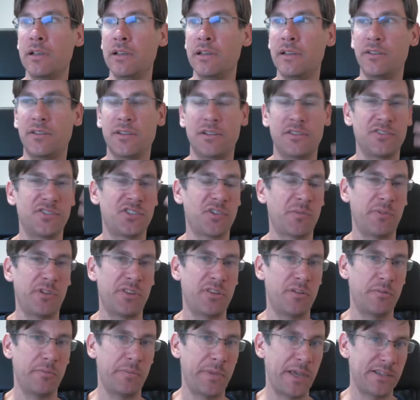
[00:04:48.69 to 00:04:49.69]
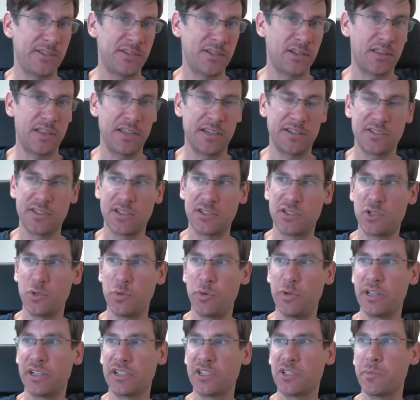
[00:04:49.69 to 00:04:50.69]
It does some of the basic things that you
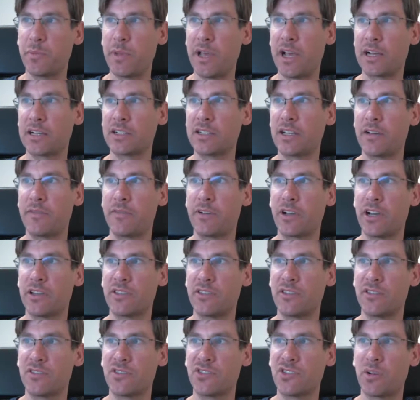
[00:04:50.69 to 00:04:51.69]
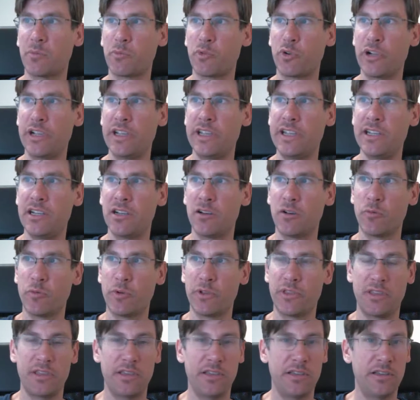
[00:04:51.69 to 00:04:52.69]
would expect. I've got the summary here
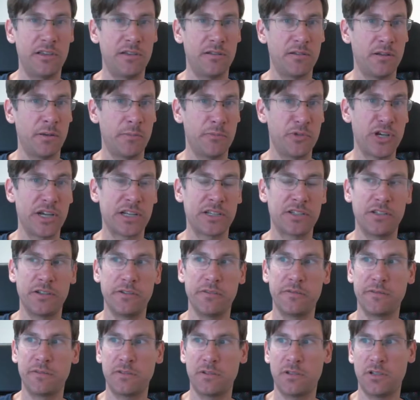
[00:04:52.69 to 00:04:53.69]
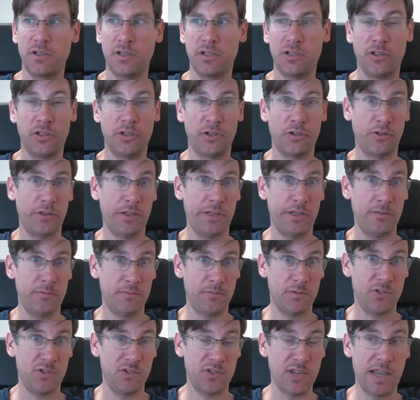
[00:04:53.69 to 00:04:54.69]
with the objective to clearly
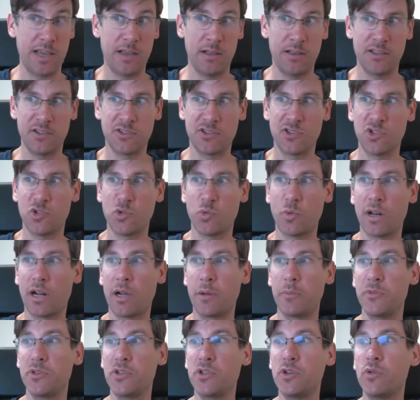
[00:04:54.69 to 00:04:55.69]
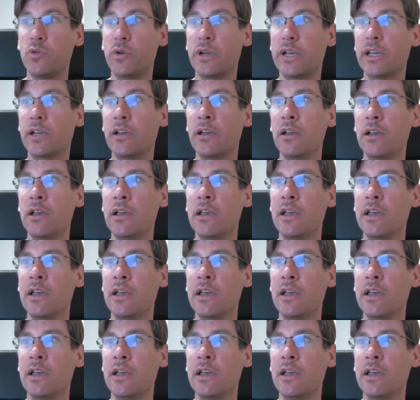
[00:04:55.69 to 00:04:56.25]
say this is what I'm doing.